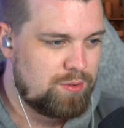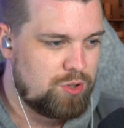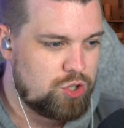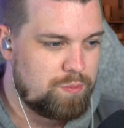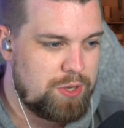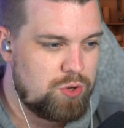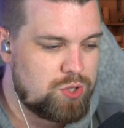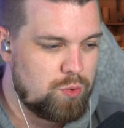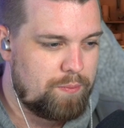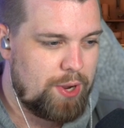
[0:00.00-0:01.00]
You should be used
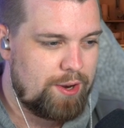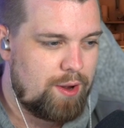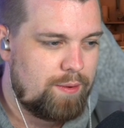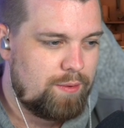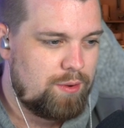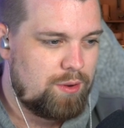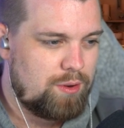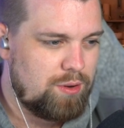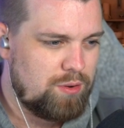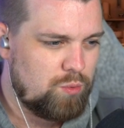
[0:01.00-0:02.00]
to it by now.
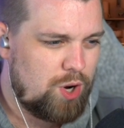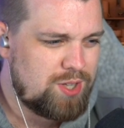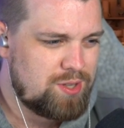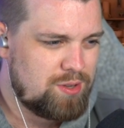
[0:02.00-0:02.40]
What?